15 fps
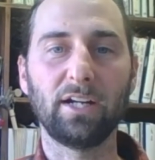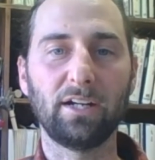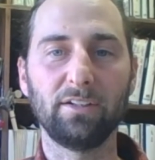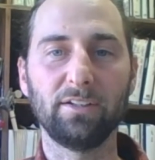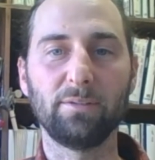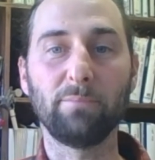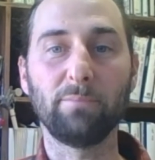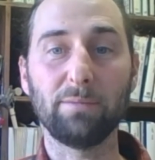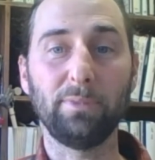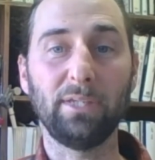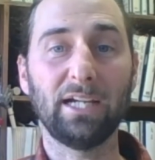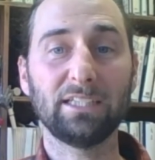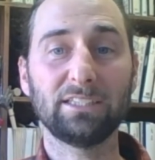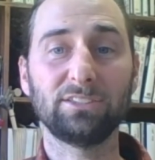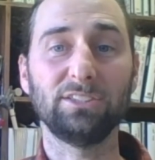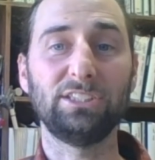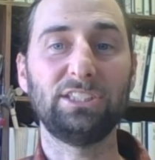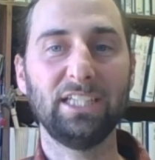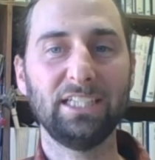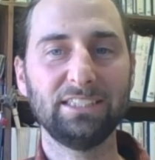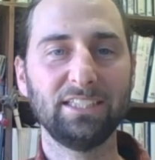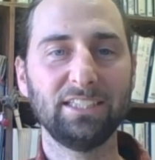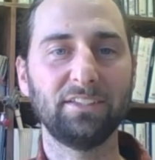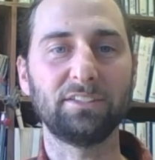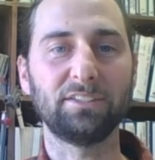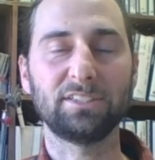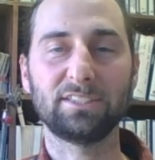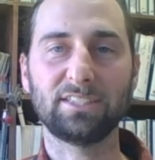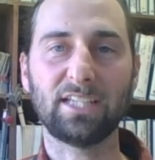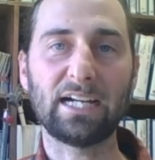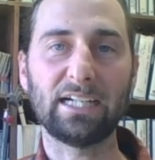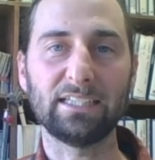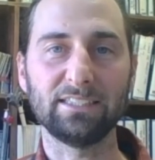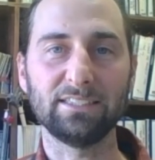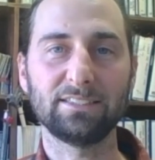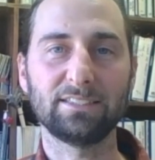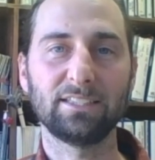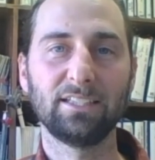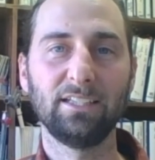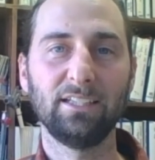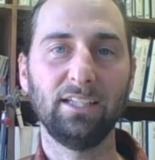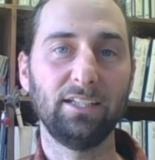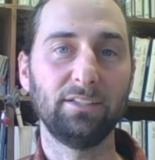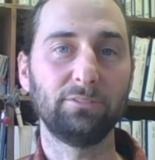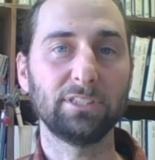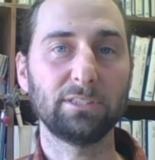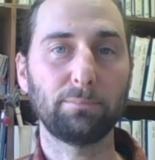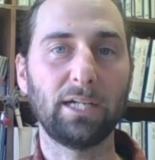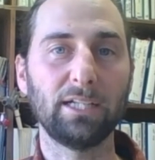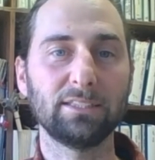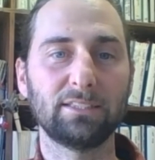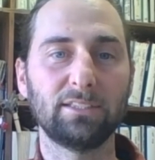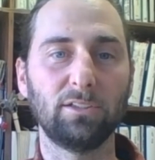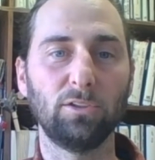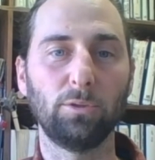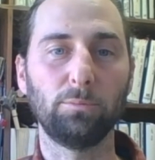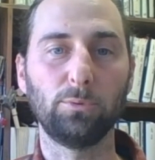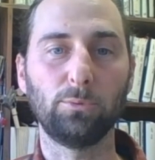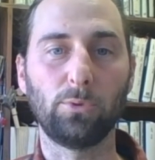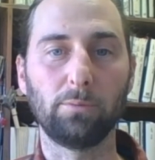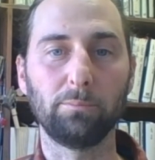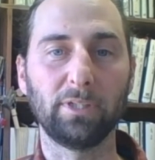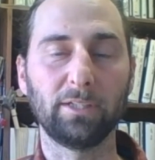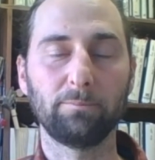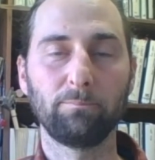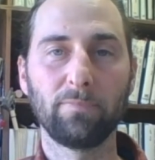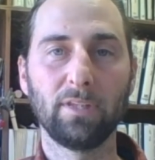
area might be actually changing their size in response to global warming.